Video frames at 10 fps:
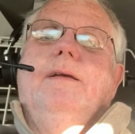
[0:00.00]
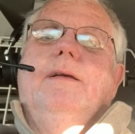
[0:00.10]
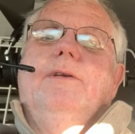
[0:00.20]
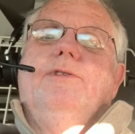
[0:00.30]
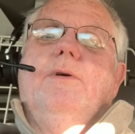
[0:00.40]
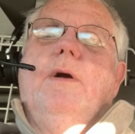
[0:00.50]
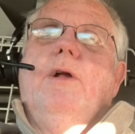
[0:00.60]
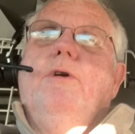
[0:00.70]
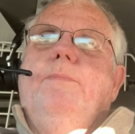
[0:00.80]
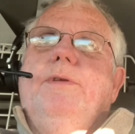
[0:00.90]
So I
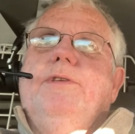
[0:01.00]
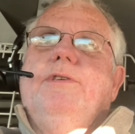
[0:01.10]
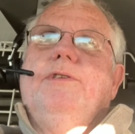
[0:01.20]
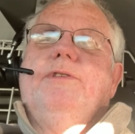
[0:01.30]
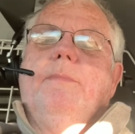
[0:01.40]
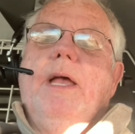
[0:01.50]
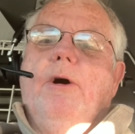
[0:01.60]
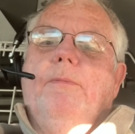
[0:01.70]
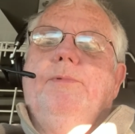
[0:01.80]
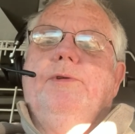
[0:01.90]
hope this is some
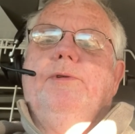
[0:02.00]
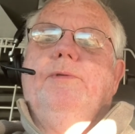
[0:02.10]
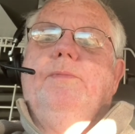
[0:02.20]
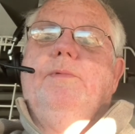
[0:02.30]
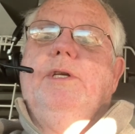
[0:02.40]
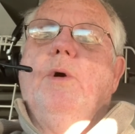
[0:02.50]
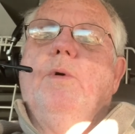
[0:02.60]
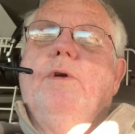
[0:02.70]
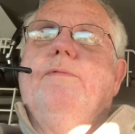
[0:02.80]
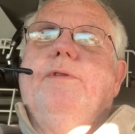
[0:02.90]
help to
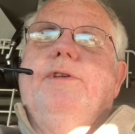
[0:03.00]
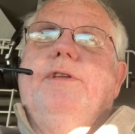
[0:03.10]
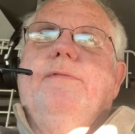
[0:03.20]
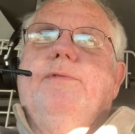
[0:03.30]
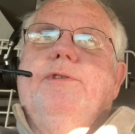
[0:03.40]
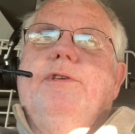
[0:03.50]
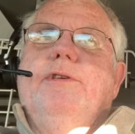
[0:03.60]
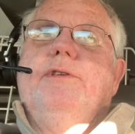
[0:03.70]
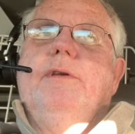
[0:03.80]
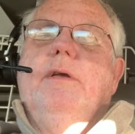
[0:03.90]
going over the
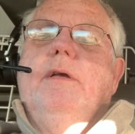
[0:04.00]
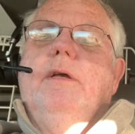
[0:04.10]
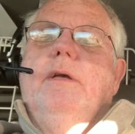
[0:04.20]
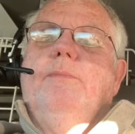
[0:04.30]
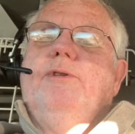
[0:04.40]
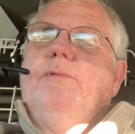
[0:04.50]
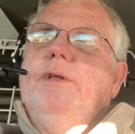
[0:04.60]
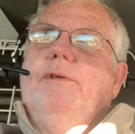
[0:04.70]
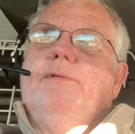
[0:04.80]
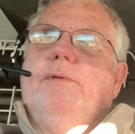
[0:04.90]
differences between
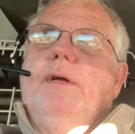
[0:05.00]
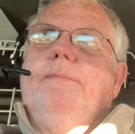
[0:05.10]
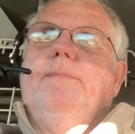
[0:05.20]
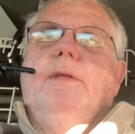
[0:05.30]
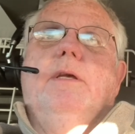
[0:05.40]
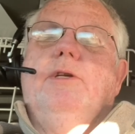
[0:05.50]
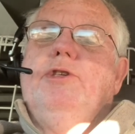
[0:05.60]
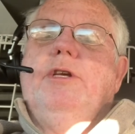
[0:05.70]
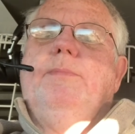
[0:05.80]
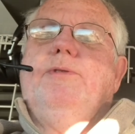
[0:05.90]
the three.
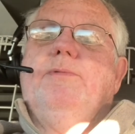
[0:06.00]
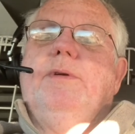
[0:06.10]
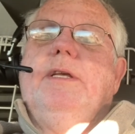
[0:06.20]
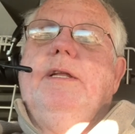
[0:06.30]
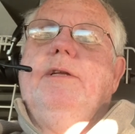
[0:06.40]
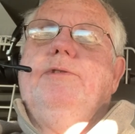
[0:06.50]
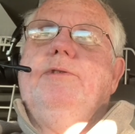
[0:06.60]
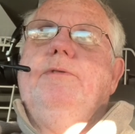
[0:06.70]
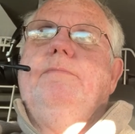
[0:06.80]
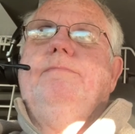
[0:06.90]
Cheapest one to get
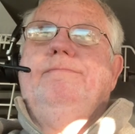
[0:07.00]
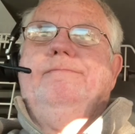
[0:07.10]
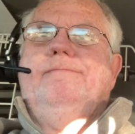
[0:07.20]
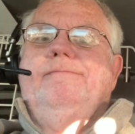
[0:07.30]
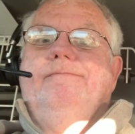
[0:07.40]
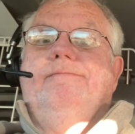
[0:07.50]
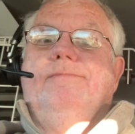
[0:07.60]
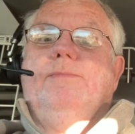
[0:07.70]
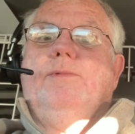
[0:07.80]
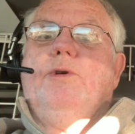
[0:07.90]
into,
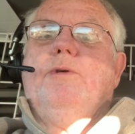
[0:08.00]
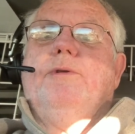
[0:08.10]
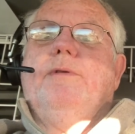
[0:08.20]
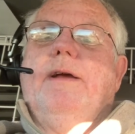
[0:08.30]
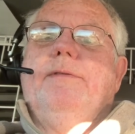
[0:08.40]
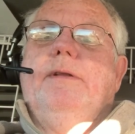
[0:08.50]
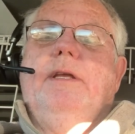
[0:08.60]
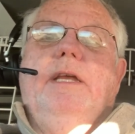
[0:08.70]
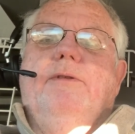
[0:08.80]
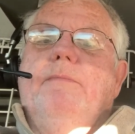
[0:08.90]
courier driving,
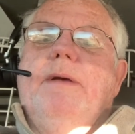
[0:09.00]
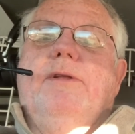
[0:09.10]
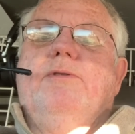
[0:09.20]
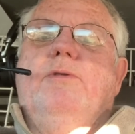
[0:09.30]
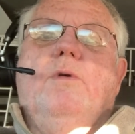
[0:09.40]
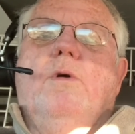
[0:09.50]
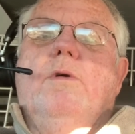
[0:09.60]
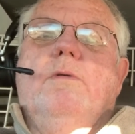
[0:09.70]
either medical or